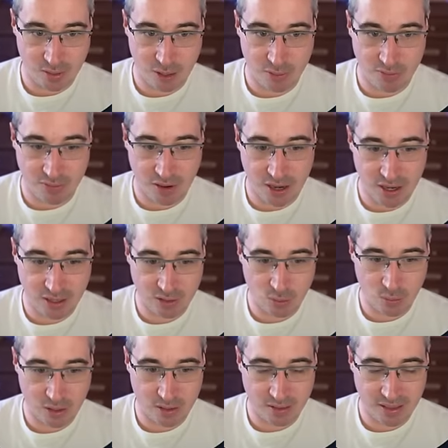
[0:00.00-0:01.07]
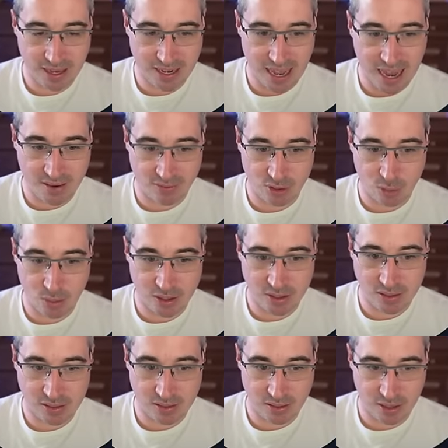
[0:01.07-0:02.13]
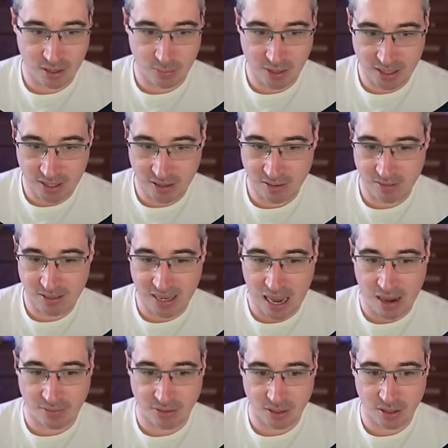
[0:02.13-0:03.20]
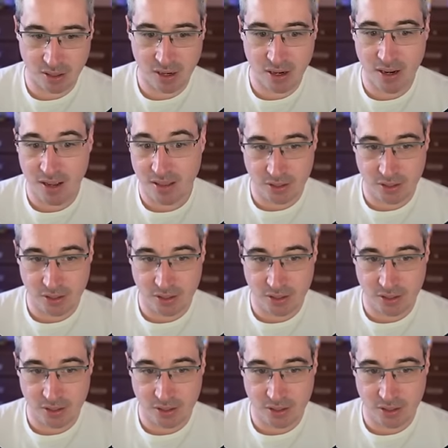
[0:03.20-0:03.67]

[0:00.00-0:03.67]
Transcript: We go find where that after was, right here, the after.